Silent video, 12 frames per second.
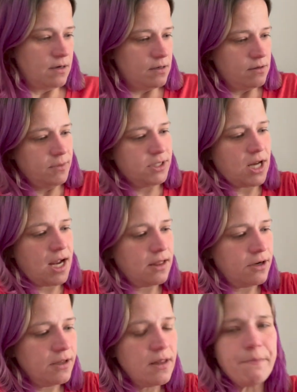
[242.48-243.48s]
Which I
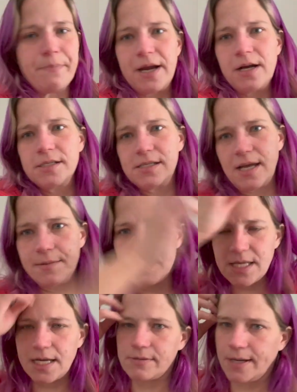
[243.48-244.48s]
learned the bears' names
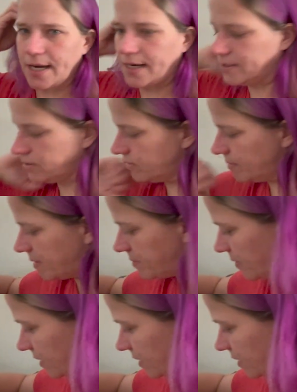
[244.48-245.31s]
last week and I don't remember what